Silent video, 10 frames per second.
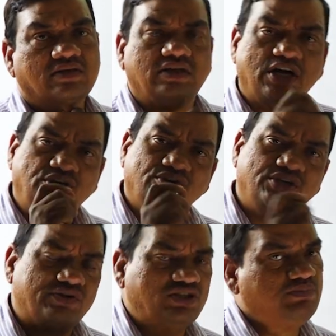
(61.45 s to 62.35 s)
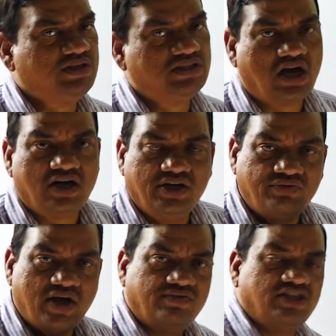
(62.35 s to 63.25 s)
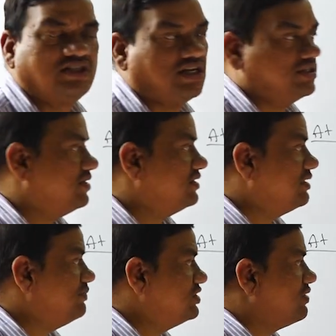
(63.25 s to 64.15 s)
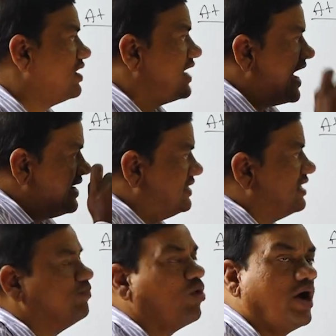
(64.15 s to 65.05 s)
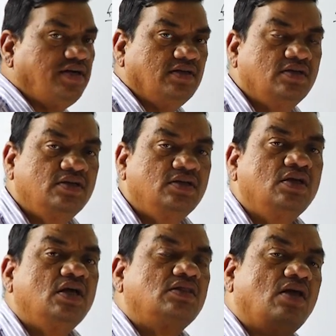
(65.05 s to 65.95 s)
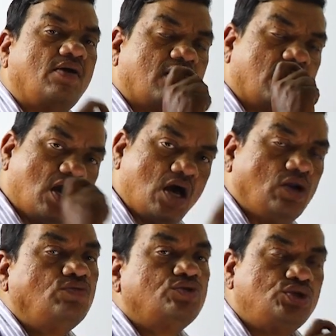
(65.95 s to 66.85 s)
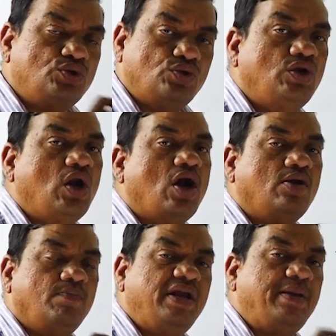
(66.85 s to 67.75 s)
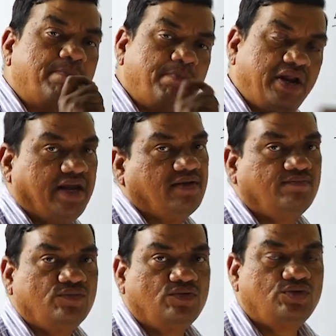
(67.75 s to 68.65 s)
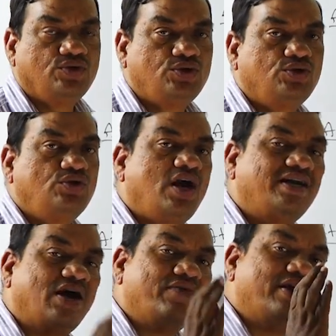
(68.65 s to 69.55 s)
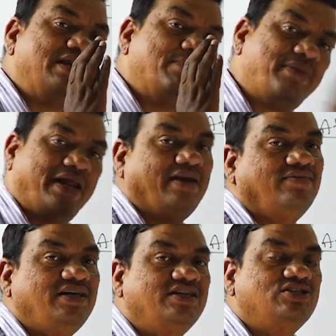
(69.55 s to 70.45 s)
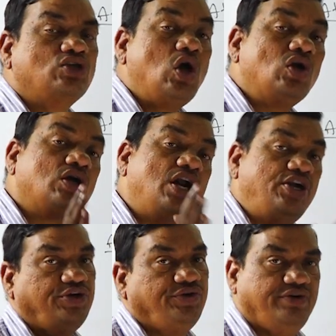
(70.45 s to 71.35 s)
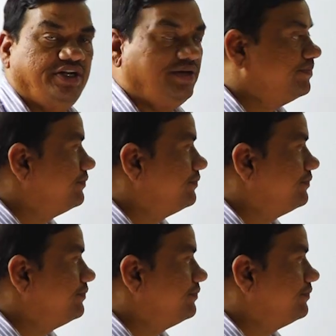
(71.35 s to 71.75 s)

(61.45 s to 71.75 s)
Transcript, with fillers: Continuous means already we have discussed. That means what? At that point, the curve should not be break, should not have any break. That is called continuity.